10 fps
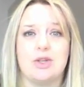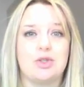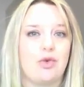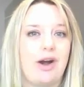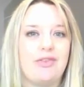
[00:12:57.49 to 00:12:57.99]
Those
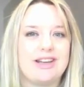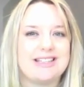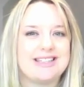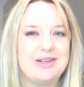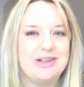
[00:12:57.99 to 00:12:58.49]

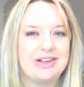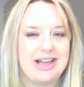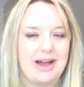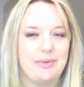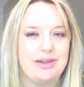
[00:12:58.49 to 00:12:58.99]
graphics that you
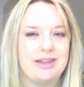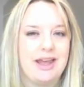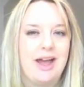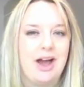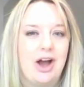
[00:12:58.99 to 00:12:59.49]
look at
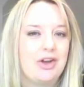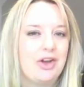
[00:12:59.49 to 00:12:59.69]
on